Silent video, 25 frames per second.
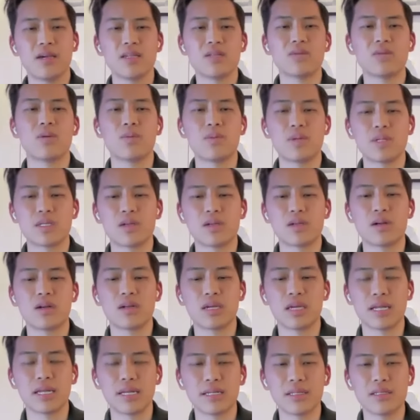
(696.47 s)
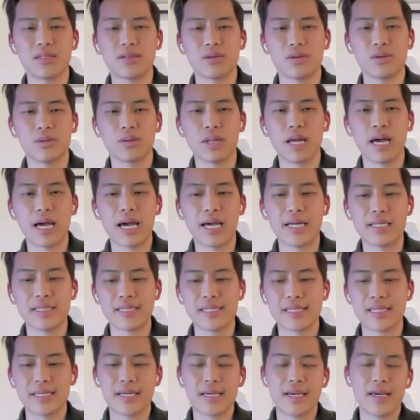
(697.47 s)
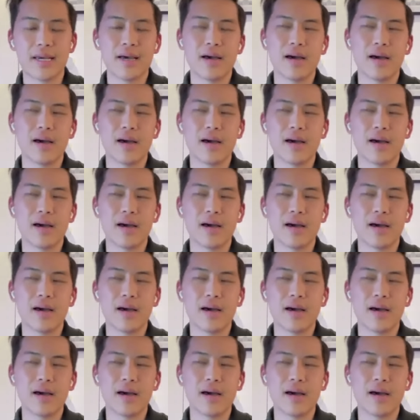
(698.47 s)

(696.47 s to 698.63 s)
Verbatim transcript: is when we started getting into Google Ads.